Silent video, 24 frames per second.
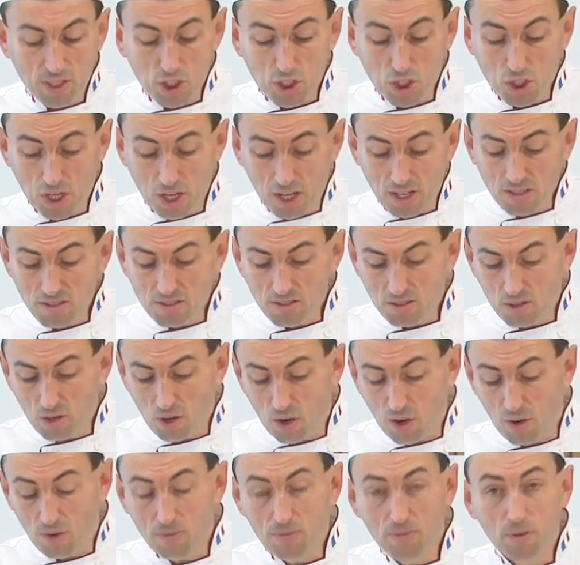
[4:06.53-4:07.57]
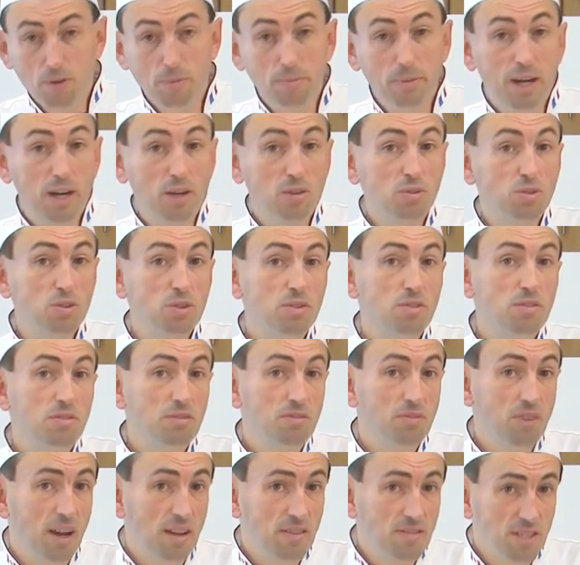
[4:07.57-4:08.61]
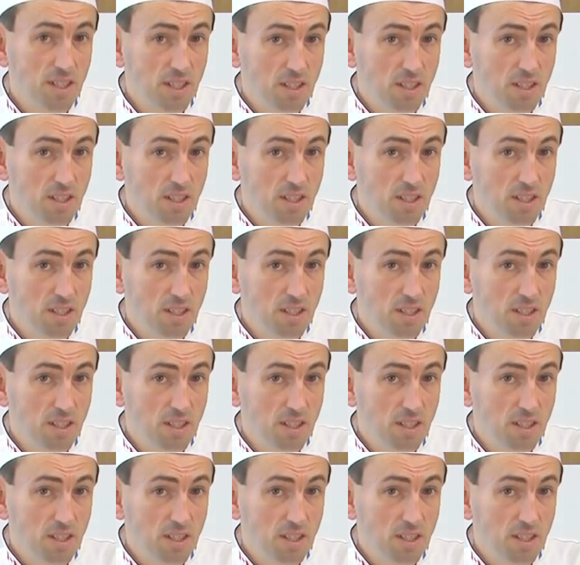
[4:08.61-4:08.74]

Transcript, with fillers: chunks of about 5